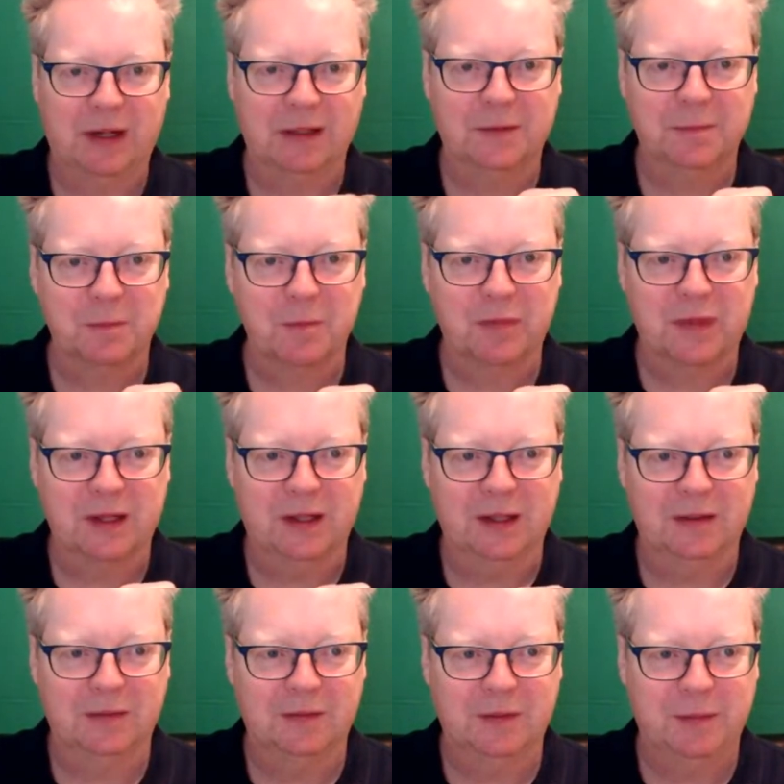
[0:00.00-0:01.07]
but
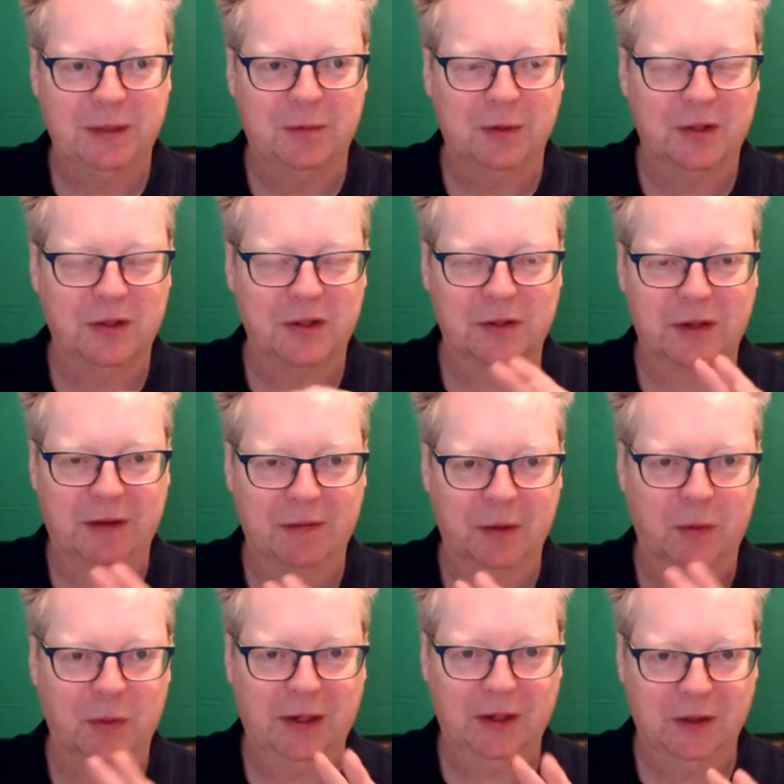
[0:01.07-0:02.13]
you know, for people that just
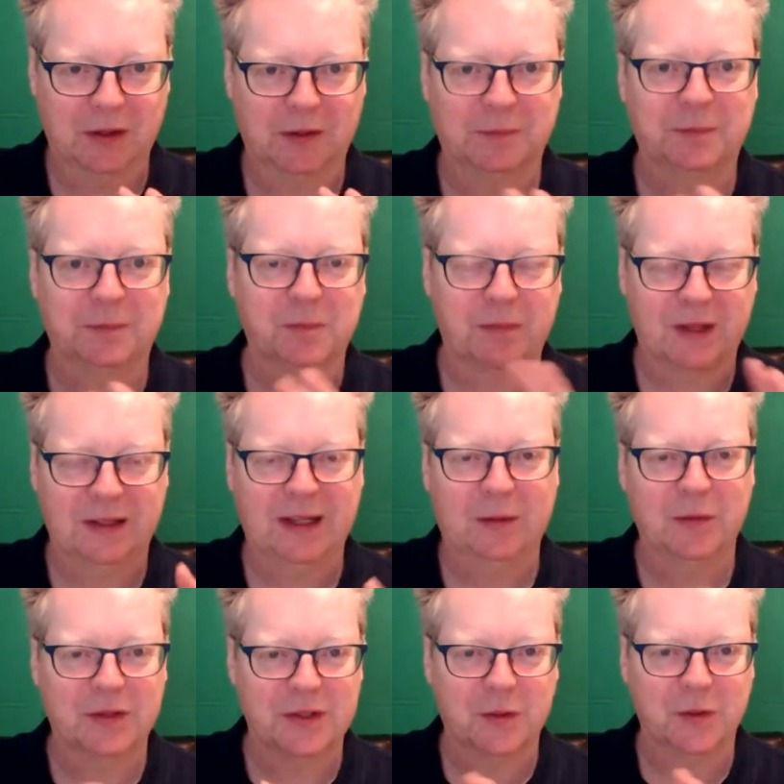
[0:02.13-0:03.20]
come in a quick look,
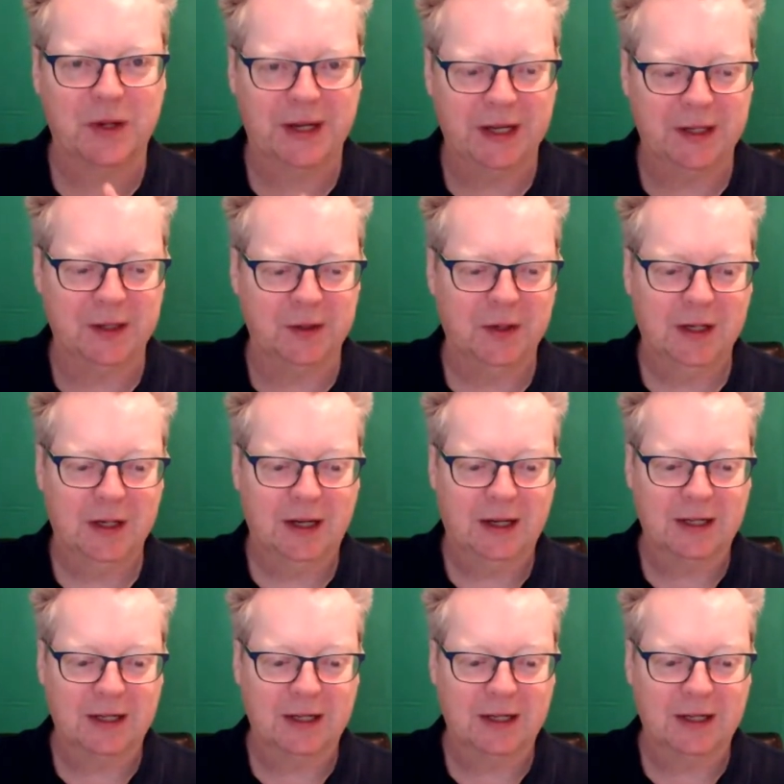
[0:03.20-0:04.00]
they will still hear you.